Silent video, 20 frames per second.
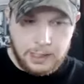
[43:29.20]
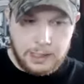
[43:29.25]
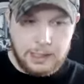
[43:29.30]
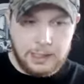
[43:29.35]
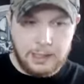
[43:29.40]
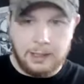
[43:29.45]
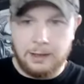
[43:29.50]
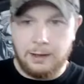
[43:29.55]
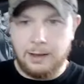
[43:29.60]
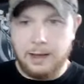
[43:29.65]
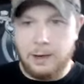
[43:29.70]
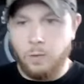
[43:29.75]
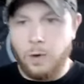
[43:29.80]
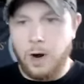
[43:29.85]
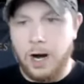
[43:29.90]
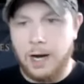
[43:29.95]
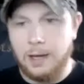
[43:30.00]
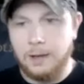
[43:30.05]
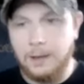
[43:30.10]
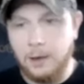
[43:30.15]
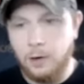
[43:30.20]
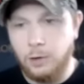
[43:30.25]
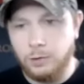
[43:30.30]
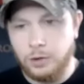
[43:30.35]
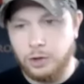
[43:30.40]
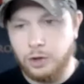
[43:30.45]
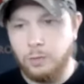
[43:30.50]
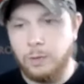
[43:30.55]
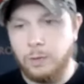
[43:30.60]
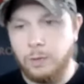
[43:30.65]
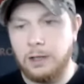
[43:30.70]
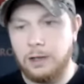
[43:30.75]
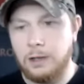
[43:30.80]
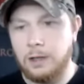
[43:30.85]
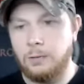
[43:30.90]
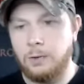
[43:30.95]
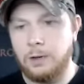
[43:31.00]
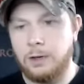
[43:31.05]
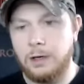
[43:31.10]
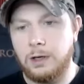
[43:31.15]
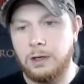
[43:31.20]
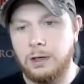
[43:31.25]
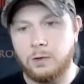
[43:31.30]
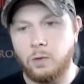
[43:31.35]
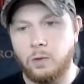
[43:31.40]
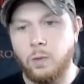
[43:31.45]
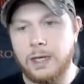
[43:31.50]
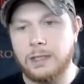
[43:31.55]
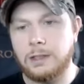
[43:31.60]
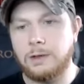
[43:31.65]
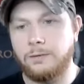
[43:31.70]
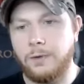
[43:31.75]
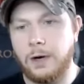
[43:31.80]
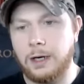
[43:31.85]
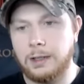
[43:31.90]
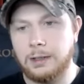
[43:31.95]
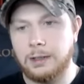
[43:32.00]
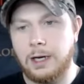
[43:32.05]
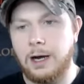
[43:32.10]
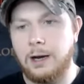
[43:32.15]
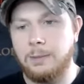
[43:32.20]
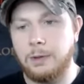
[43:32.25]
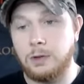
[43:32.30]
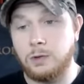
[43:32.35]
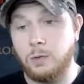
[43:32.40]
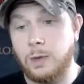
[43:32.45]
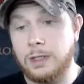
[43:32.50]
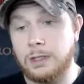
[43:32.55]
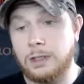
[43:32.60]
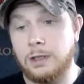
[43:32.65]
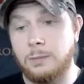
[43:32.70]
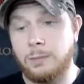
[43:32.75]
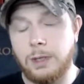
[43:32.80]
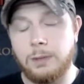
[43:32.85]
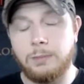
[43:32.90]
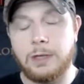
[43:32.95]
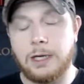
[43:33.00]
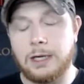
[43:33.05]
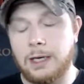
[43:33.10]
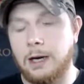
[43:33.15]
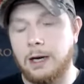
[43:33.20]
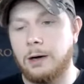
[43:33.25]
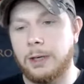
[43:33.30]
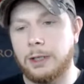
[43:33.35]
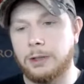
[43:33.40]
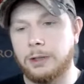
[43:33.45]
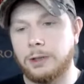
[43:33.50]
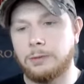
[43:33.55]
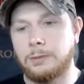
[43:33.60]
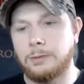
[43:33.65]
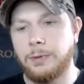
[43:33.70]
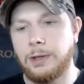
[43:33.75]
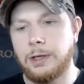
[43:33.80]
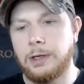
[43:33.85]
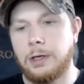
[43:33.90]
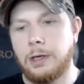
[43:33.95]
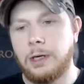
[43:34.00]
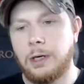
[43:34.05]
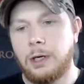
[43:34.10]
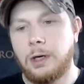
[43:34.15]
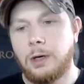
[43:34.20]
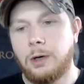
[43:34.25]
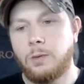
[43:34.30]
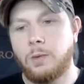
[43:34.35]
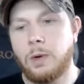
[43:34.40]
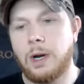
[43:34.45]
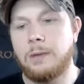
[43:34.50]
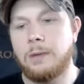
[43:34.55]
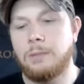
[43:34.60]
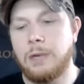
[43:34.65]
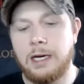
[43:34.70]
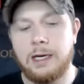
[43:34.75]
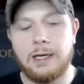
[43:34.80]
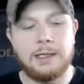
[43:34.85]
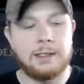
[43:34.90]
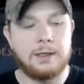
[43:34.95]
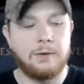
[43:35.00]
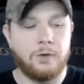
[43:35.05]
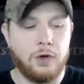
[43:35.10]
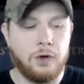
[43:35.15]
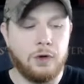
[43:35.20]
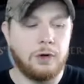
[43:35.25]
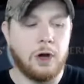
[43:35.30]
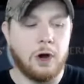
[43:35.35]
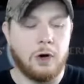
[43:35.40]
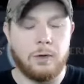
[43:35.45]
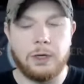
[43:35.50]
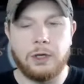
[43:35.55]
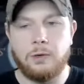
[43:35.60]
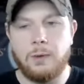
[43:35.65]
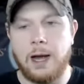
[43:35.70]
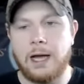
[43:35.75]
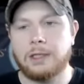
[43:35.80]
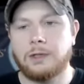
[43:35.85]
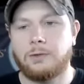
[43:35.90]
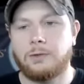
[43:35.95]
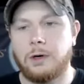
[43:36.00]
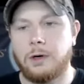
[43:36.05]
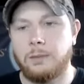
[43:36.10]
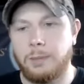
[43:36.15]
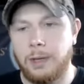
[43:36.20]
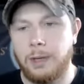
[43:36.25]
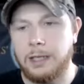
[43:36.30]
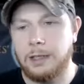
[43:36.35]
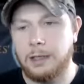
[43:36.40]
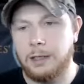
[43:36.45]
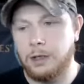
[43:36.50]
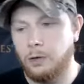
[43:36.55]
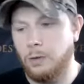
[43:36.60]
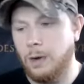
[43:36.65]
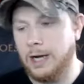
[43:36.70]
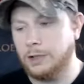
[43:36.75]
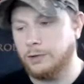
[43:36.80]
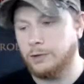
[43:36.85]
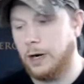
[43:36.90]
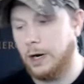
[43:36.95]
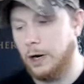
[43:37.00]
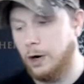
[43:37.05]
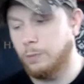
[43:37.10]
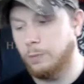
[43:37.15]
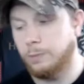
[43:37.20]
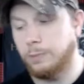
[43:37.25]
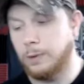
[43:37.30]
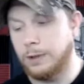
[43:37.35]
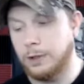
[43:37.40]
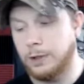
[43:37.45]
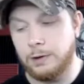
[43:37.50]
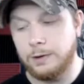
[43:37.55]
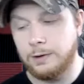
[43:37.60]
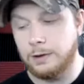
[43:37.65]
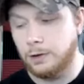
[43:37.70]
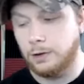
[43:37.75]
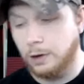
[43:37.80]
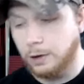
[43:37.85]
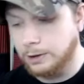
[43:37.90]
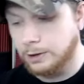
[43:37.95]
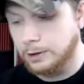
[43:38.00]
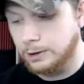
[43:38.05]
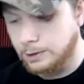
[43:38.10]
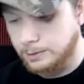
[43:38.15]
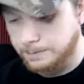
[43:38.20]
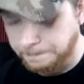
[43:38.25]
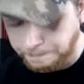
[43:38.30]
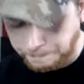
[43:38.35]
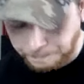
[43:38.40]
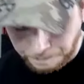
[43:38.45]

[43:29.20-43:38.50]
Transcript: They get in and they whine and they don't do anything with it. It's a waste of fucking time. it's a waste of the people that care about you. What I mean is, if you go and you ask for an opinion, you ask for help when you're in the darkness,